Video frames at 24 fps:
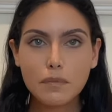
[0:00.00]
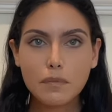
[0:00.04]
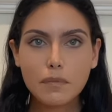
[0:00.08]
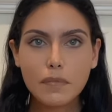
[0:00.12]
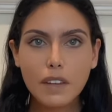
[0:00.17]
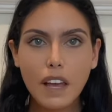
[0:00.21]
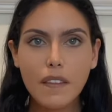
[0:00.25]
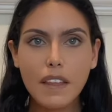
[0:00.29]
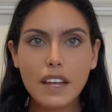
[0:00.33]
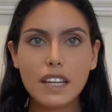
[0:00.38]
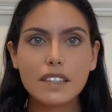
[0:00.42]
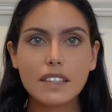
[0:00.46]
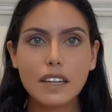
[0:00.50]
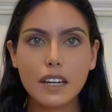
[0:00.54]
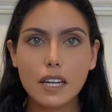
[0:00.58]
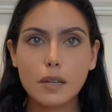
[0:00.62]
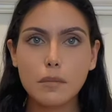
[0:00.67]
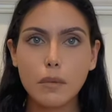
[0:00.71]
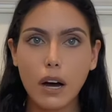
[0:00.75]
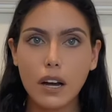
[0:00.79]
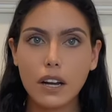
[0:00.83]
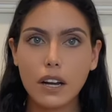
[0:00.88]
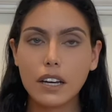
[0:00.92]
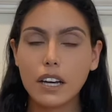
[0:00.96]
And then Santa
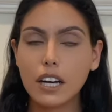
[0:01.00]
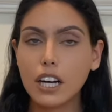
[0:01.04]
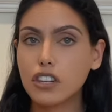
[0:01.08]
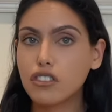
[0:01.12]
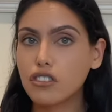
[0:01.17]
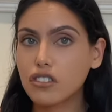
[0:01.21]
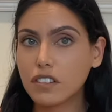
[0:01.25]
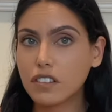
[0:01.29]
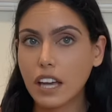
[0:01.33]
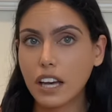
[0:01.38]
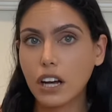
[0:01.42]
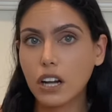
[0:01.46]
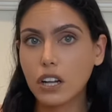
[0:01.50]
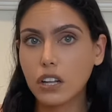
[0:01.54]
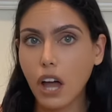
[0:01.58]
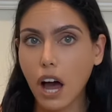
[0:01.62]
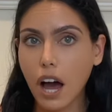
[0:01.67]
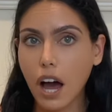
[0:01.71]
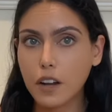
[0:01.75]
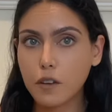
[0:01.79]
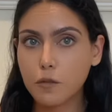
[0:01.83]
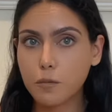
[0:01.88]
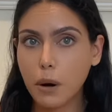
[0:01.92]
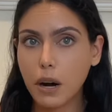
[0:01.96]
Monica, just like a
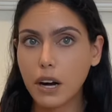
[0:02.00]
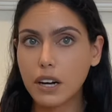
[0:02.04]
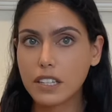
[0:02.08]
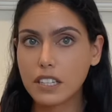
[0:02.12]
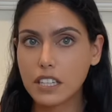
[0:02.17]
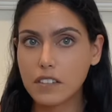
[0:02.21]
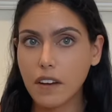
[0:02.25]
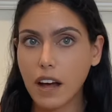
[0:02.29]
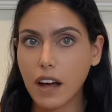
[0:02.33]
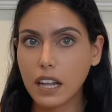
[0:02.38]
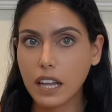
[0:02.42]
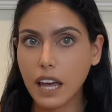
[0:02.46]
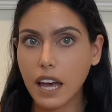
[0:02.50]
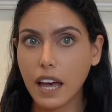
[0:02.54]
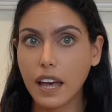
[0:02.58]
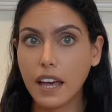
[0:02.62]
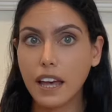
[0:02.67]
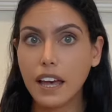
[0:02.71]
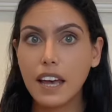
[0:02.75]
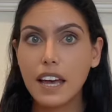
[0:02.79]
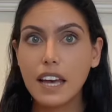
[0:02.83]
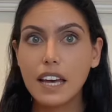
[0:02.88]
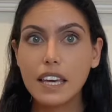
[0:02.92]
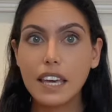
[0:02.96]
lot of parts of LA,
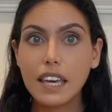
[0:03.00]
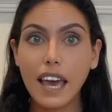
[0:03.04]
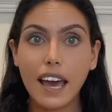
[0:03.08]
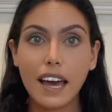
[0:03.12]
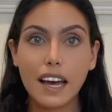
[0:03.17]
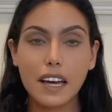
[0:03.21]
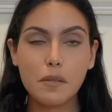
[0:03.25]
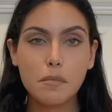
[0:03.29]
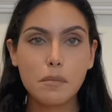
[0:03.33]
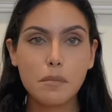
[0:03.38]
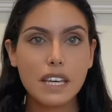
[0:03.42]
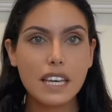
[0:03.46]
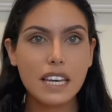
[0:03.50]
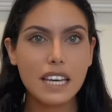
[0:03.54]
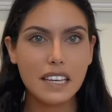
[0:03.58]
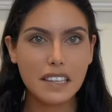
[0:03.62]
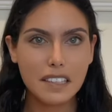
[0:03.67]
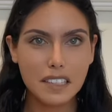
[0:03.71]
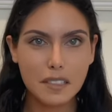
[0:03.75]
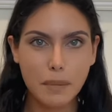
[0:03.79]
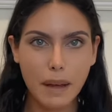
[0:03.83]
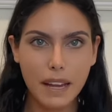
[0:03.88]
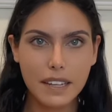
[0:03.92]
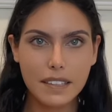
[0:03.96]
can be
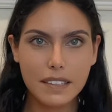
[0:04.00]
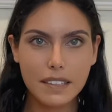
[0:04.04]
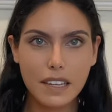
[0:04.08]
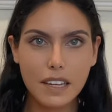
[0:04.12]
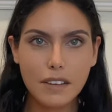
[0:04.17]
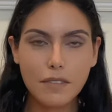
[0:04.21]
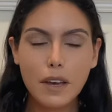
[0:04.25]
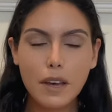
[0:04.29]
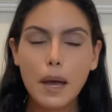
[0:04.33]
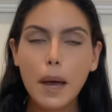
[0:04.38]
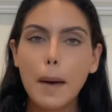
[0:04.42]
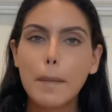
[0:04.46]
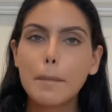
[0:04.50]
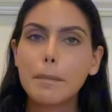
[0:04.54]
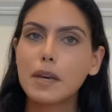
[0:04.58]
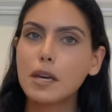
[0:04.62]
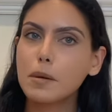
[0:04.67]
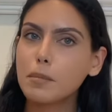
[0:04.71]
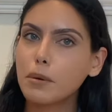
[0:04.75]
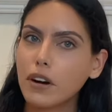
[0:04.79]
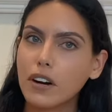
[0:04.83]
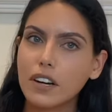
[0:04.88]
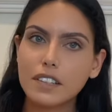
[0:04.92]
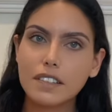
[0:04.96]
expensive. Me
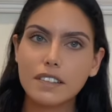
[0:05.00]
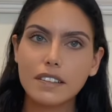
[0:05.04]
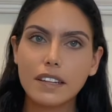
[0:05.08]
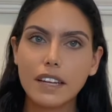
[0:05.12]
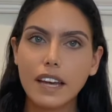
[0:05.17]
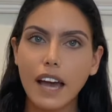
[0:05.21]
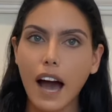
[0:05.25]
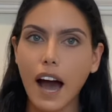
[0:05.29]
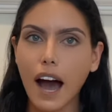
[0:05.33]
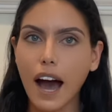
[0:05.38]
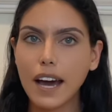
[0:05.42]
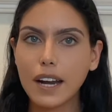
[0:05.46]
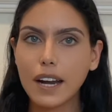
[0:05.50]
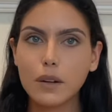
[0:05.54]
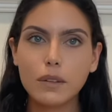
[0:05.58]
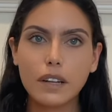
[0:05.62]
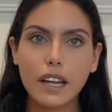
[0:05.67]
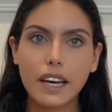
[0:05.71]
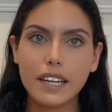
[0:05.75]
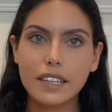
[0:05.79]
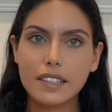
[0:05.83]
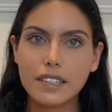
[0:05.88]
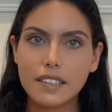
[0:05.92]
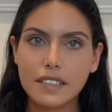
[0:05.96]
personally, I don't
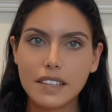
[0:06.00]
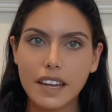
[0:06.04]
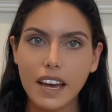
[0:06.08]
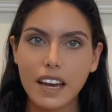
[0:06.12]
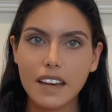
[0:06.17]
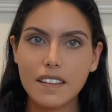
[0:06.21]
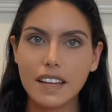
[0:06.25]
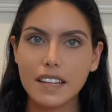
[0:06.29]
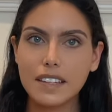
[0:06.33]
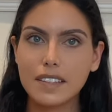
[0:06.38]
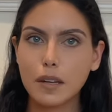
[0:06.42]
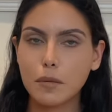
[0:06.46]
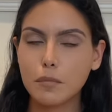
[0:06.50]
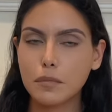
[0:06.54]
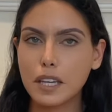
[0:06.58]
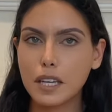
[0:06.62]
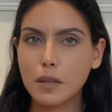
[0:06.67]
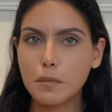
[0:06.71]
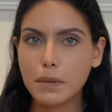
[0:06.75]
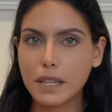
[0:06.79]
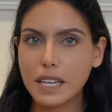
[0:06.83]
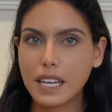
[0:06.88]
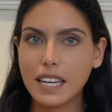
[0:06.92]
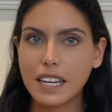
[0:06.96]
like to say that something
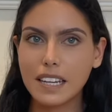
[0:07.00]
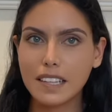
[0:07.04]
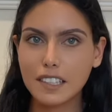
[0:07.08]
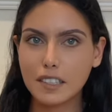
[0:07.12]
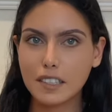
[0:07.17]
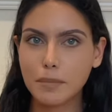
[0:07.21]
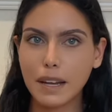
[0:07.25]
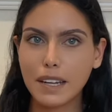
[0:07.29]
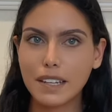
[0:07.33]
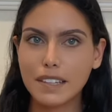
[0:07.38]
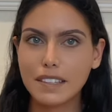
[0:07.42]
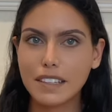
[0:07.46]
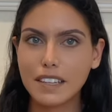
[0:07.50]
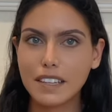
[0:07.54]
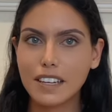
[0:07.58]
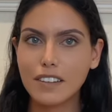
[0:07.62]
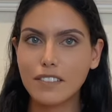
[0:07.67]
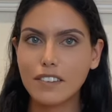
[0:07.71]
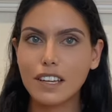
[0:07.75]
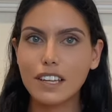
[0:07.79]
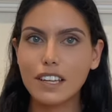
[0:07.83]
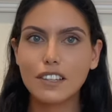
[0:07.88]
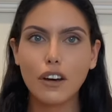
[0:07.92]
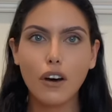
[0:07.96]
being expensive
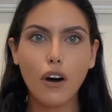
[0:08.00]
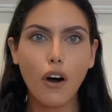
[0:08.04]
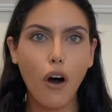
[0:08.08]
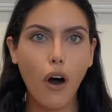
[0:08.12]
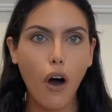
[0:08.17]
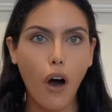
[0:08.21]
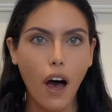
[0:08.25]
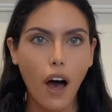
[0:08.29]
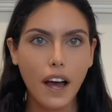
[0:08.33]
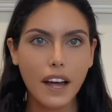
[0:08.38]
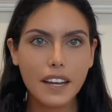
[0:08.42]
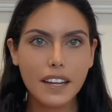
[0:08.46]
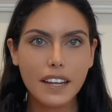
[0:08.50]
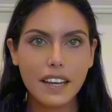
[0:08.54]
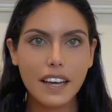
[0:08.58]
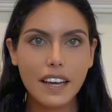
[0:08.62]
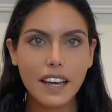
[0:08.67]
is a con.